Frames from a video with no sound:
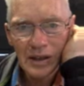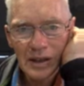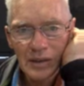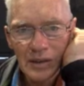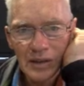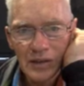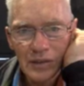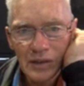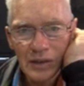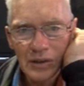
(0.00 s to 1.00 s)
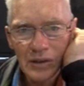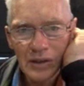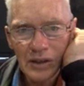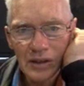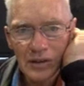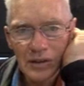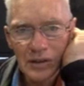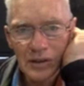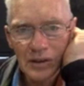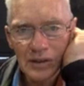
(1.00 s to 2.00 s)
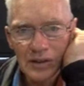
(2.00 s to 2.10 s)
we have to be good at doing this.